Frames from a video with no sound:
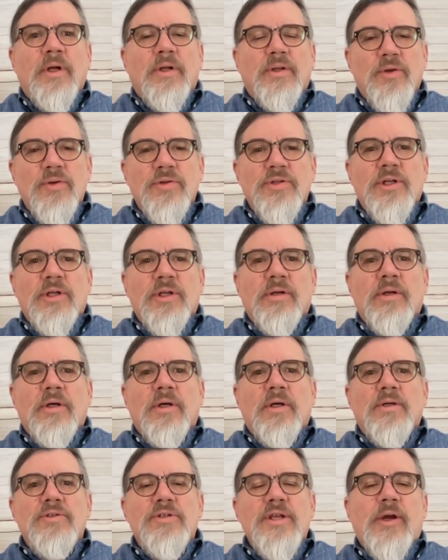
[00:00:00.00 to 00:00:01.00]
using
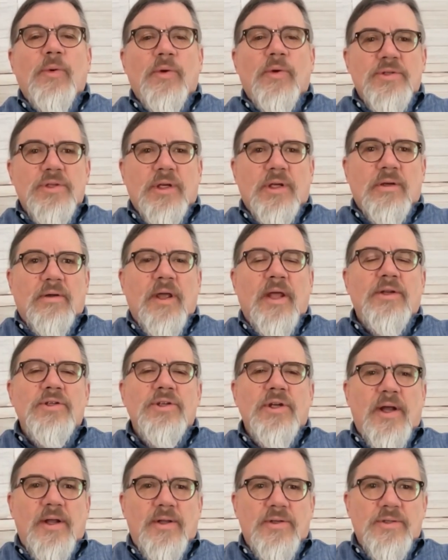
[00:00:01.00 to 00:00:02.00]
sequencing,
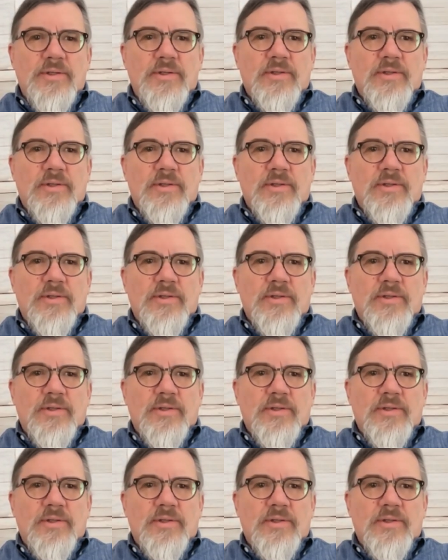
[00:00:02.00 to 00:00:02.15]
NGS.